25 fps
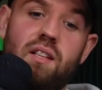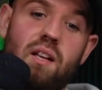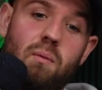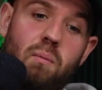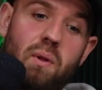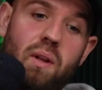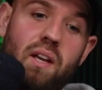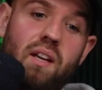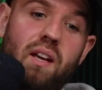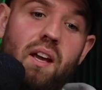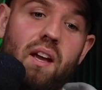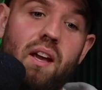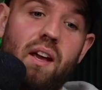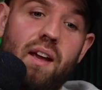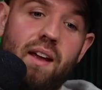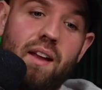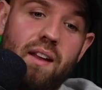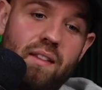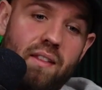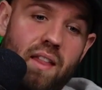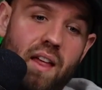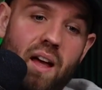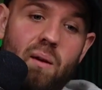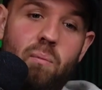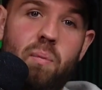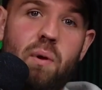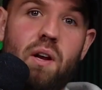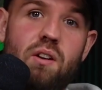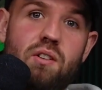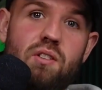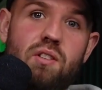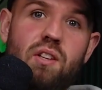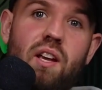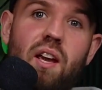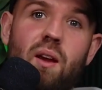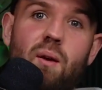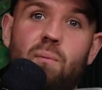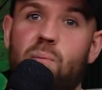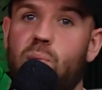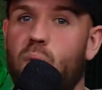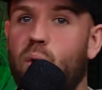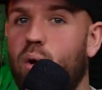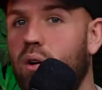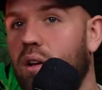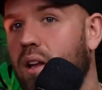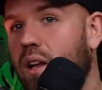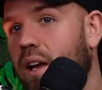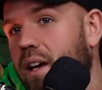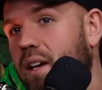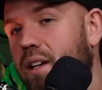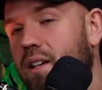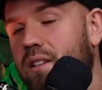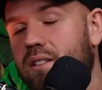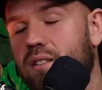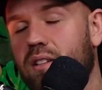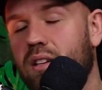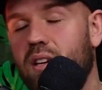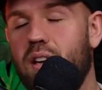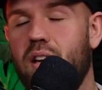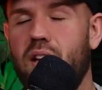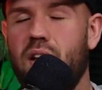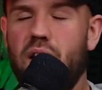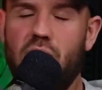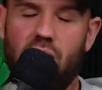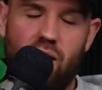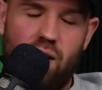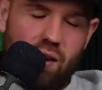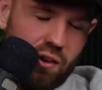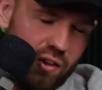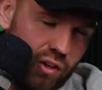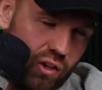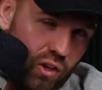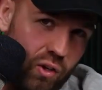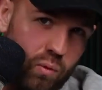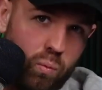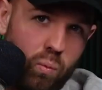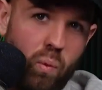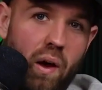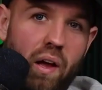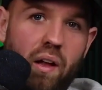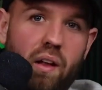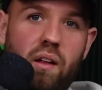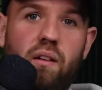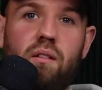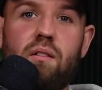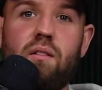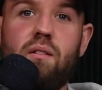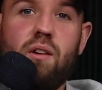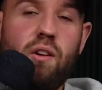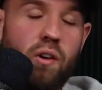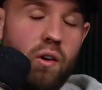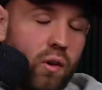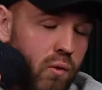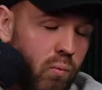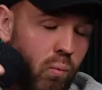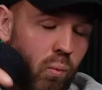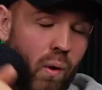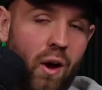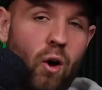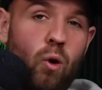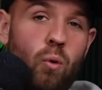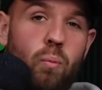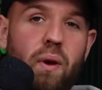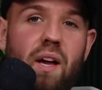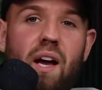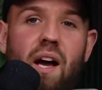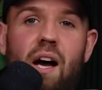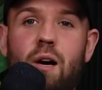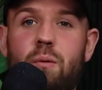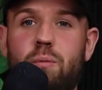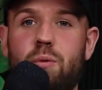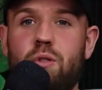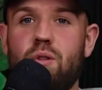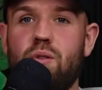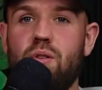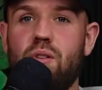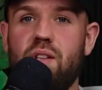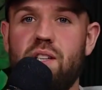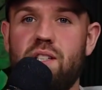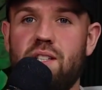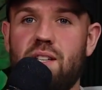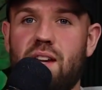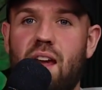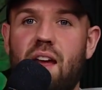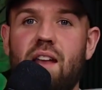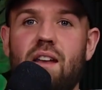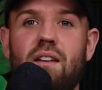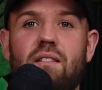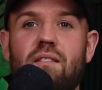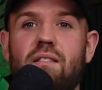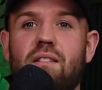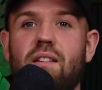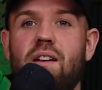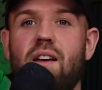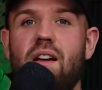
And I'm like, that person getting more likes could well, could well be absolutely skint.